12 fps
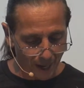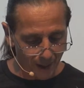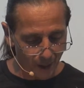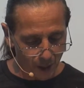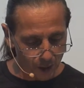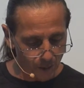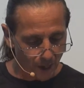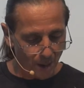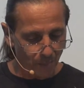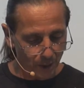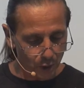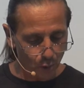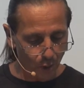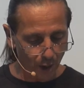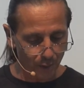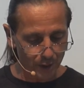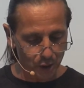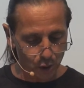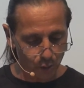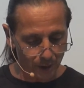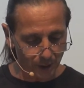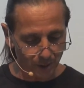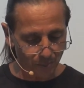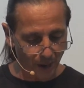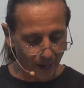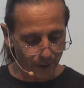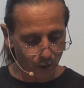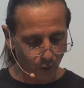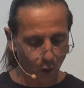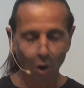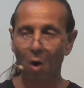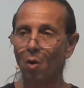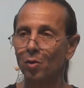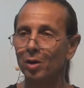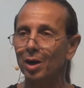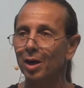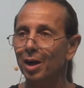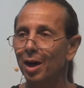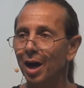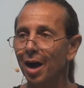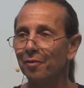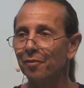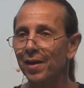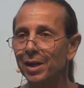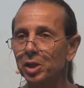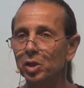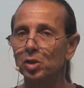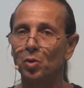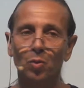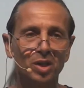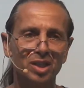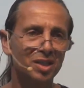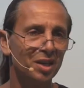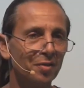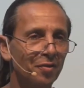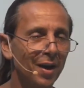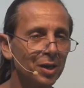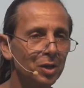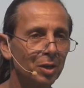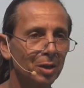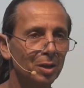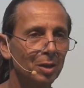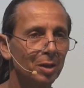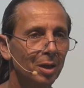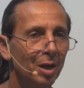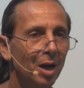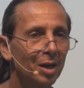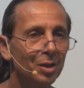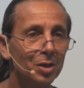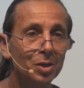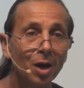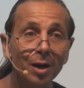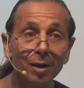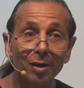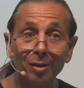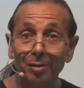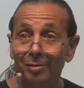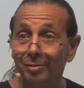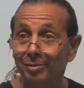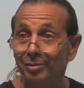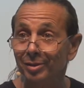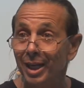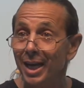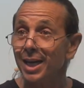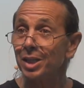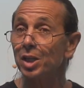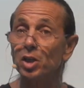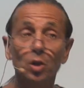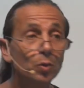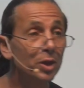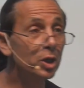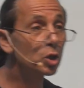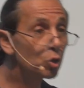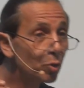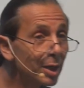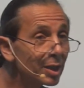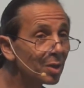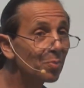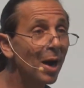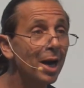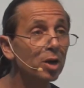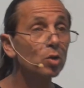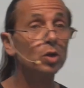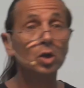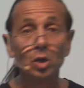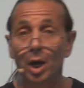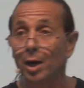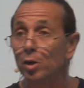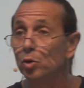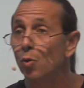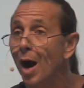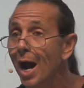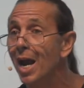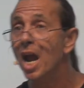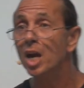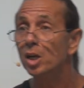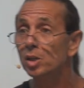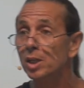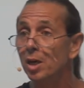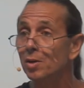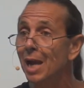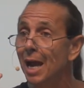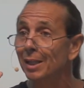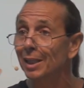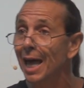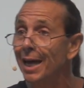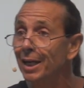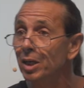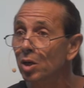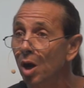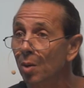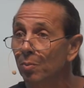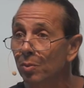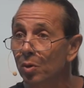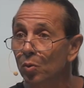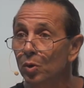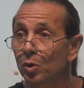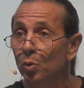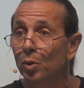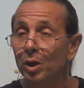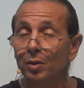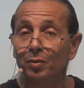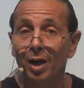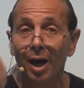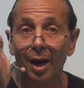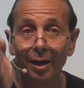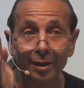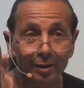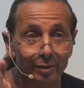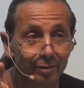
by us, but you are restricted by your own affections. What's an affection? A desire. He said you're restricted by your desires. Why? Because they are not lining up with the will of God.